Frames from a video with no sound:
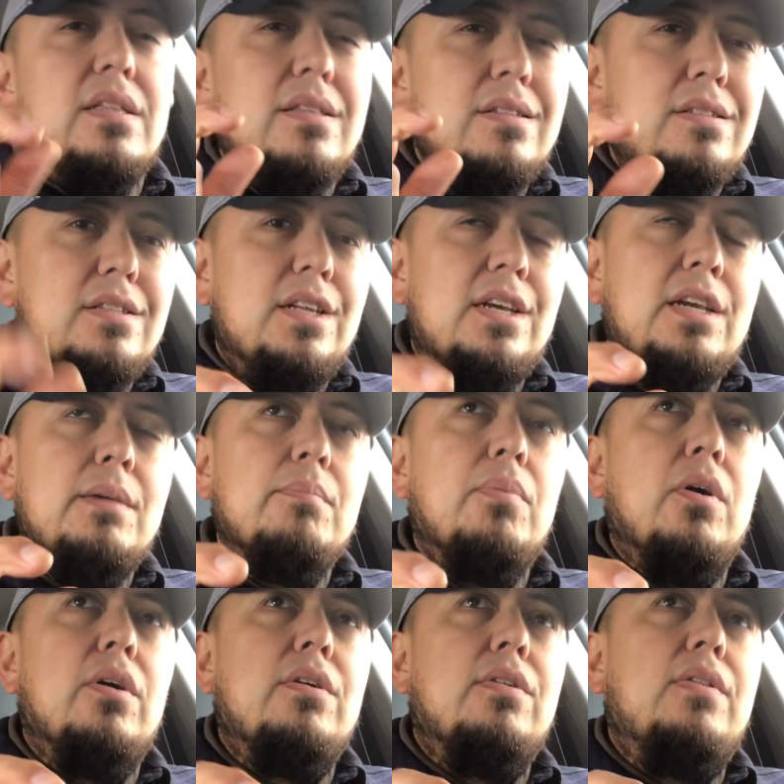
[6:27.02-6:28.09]
The second
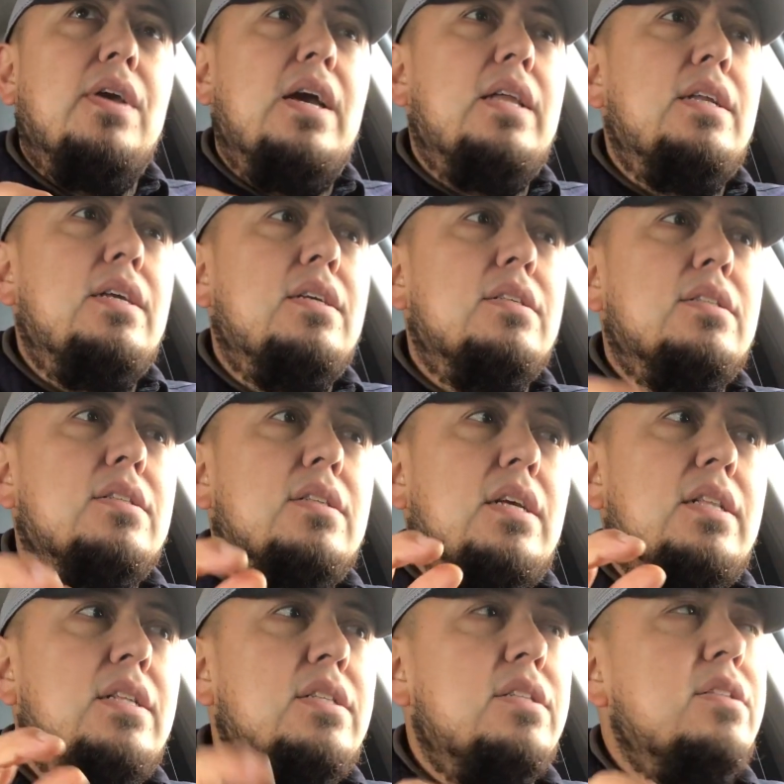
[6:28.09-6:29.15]
part of that is,
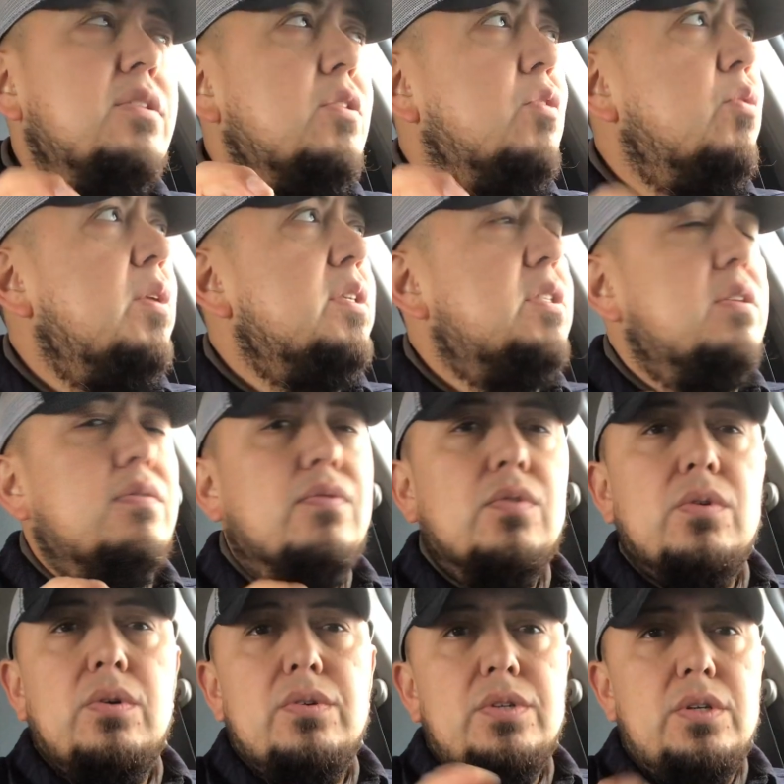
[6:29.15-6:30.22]
and this is a question
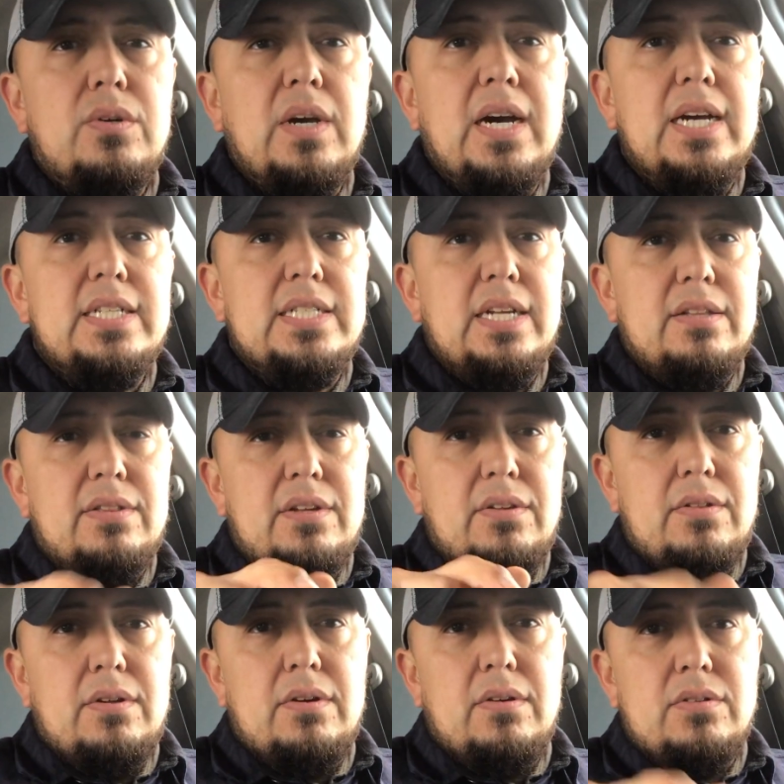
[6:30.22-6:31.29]
for all you guys out
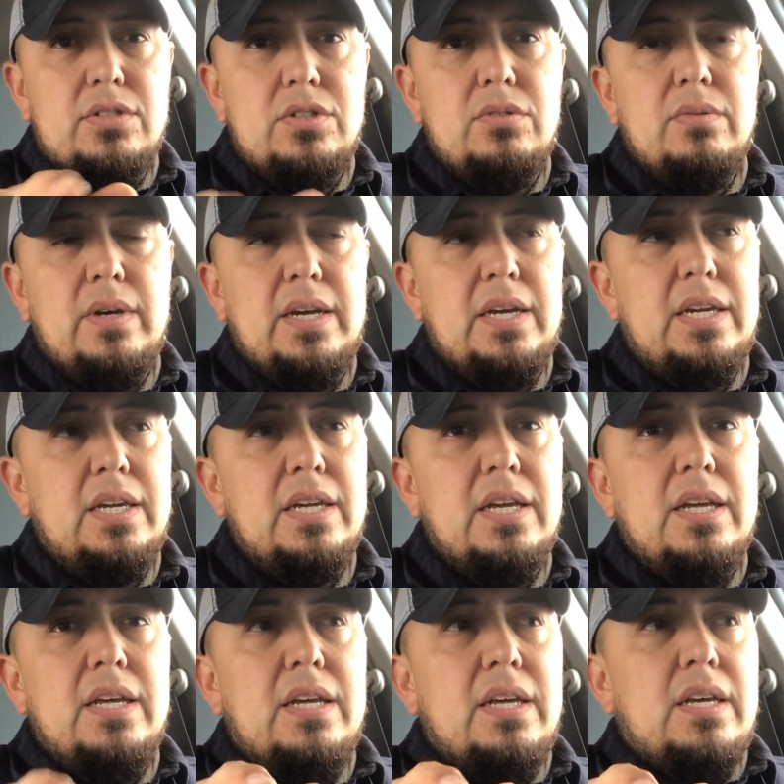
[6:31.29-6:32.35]
there that are 2A
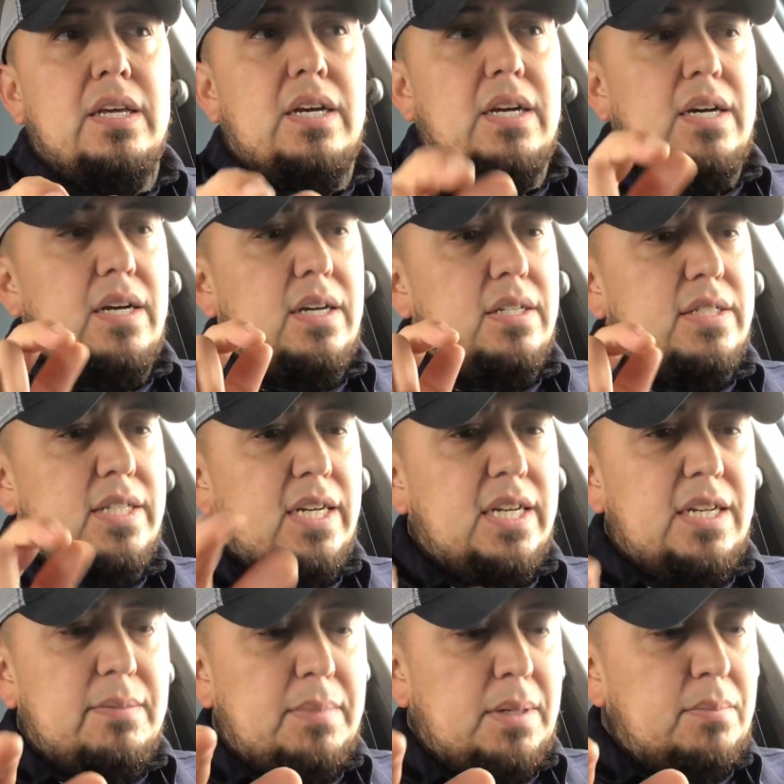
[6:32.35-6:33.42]

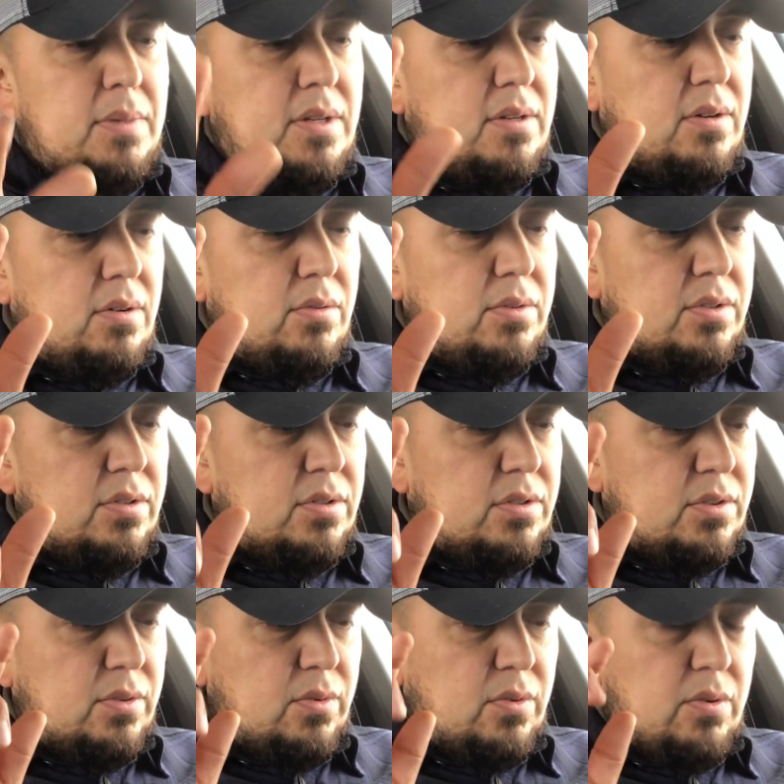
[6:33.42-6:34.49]
Second Amendment
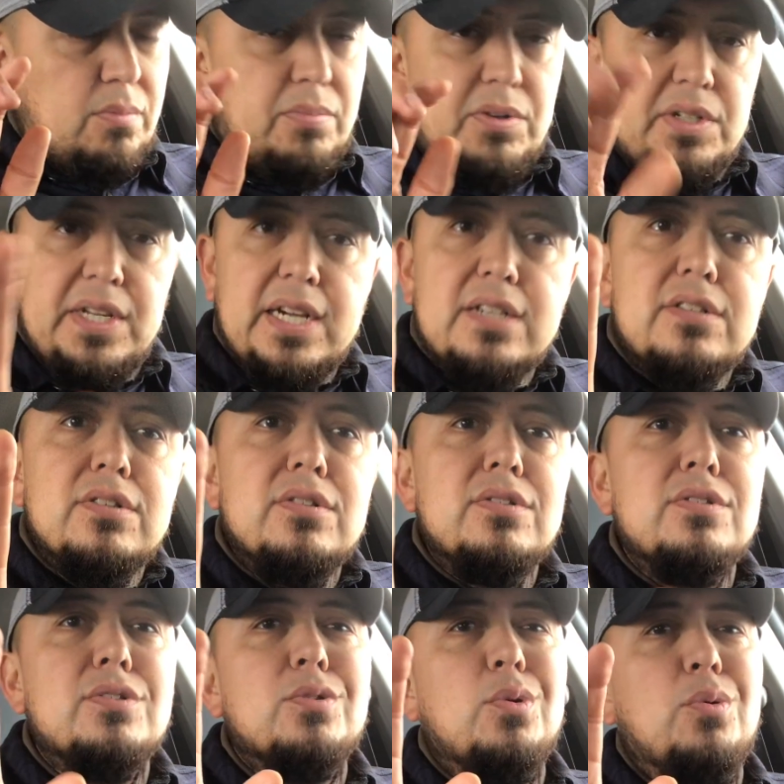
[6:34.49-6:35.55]
holders or
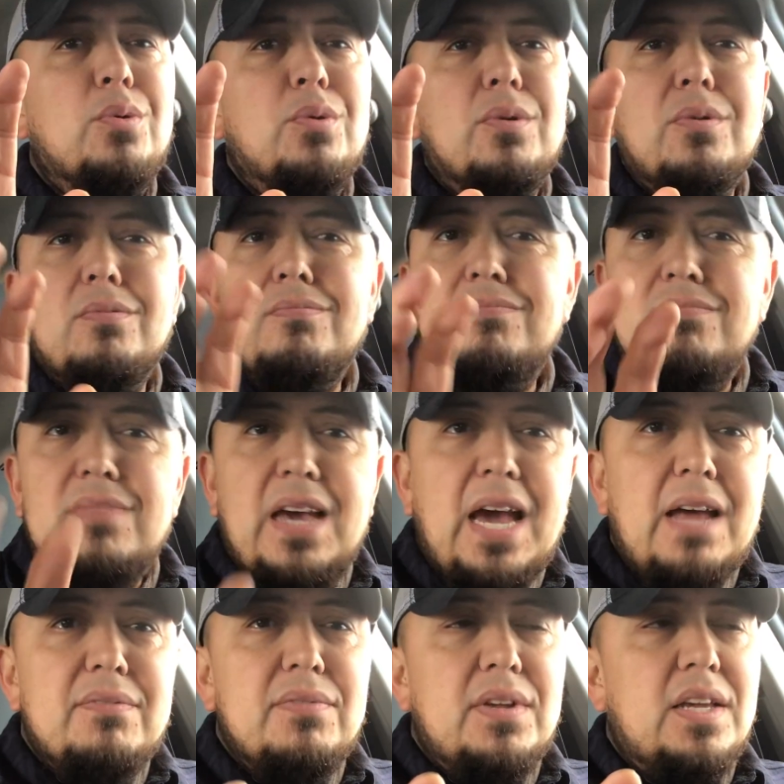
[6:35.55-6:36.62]
protectors or
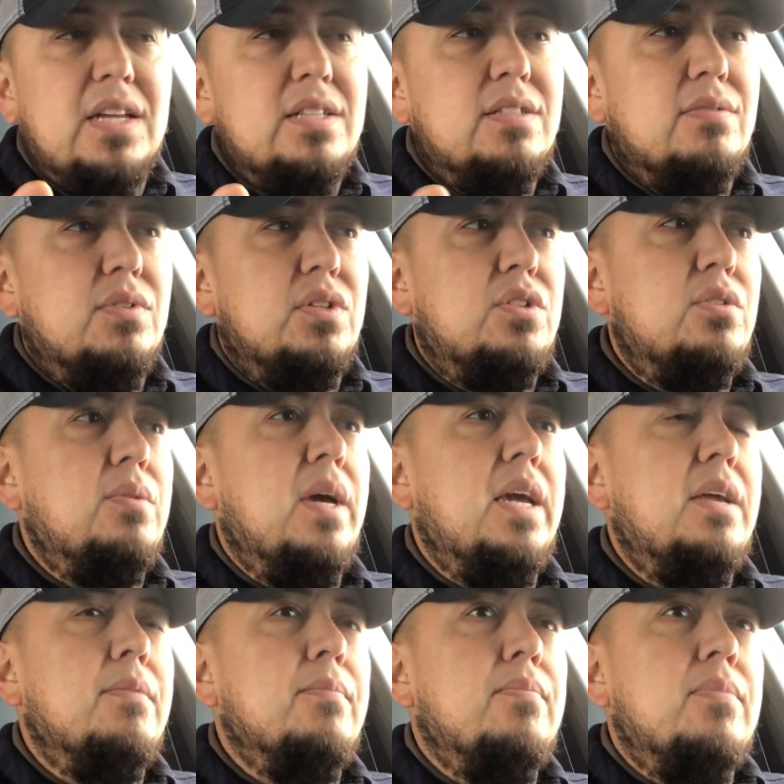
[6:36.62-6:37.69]
advocates of the
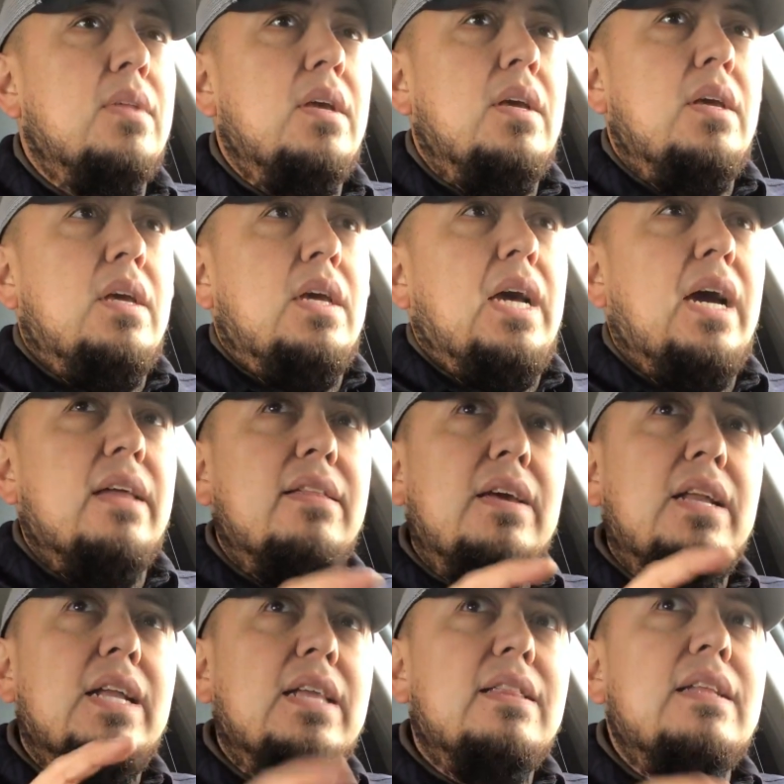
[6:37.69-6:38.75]
2A.
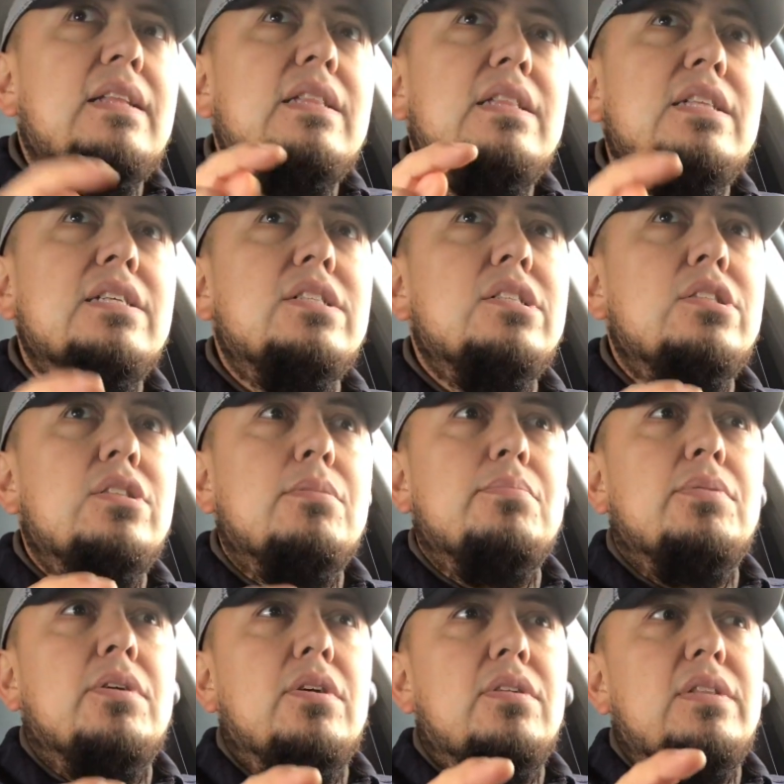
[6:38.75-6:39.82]
I think this is the
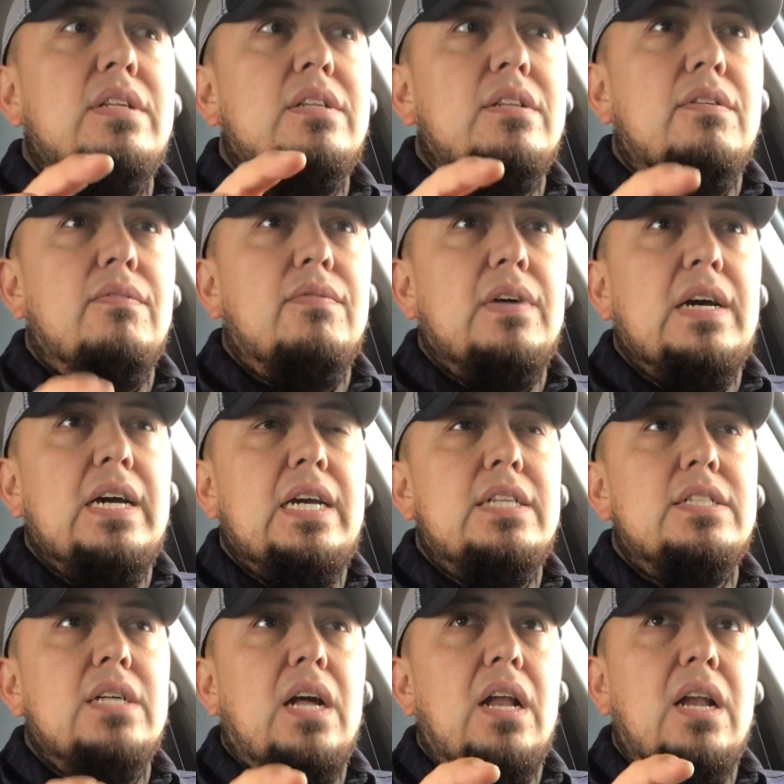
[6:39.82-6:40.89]
part that
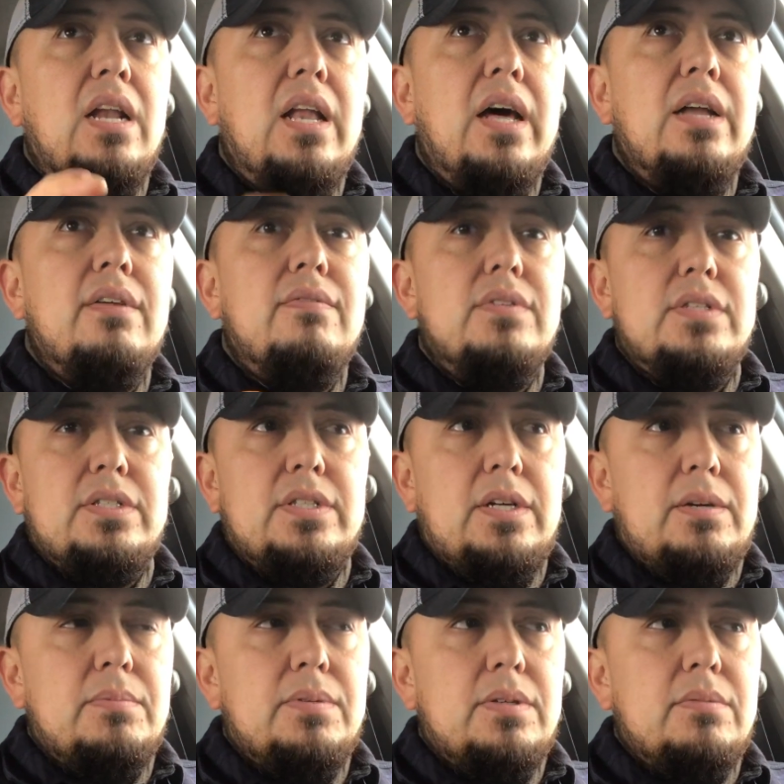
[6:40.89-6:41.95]
divides a lot of us
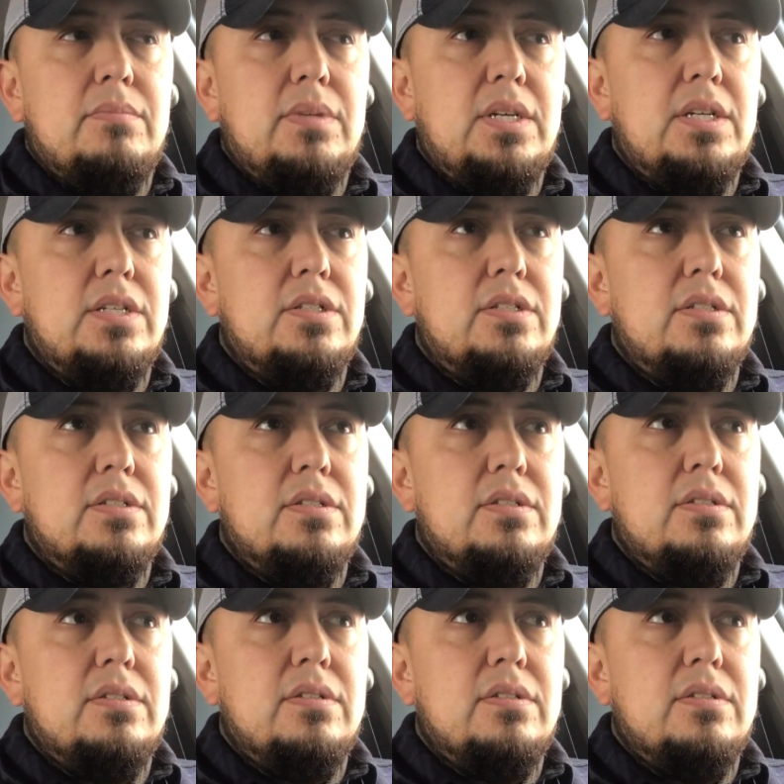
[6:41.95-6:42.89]
up, because